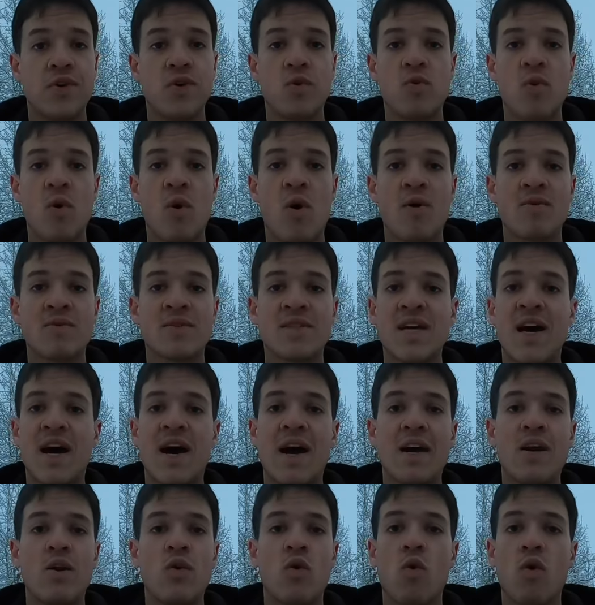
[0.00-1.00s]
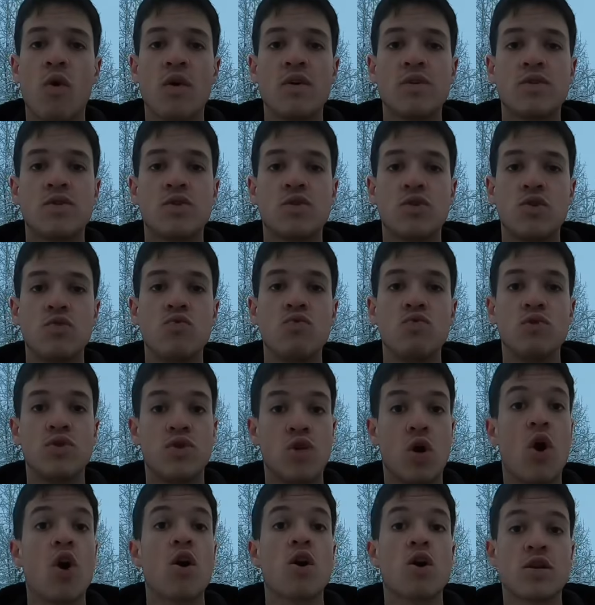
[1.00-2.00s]
to go outside or it's too
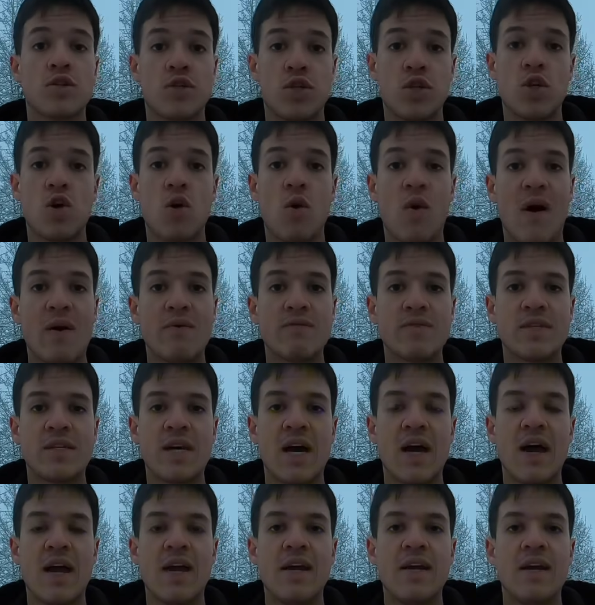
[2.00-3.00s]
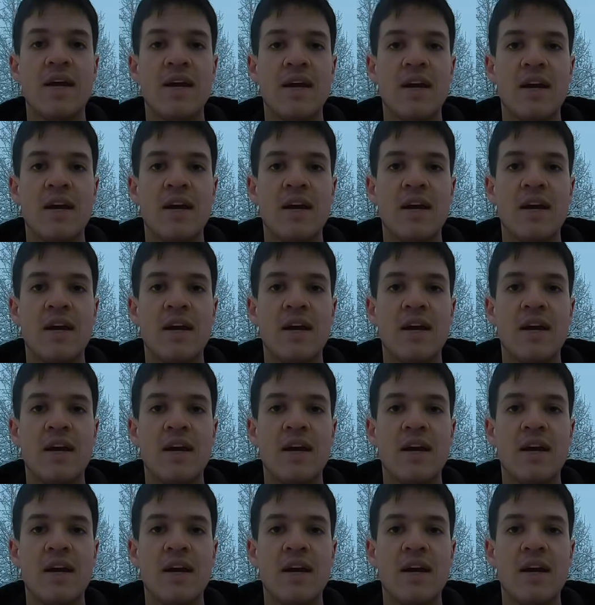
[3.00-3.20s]
dark to go outside.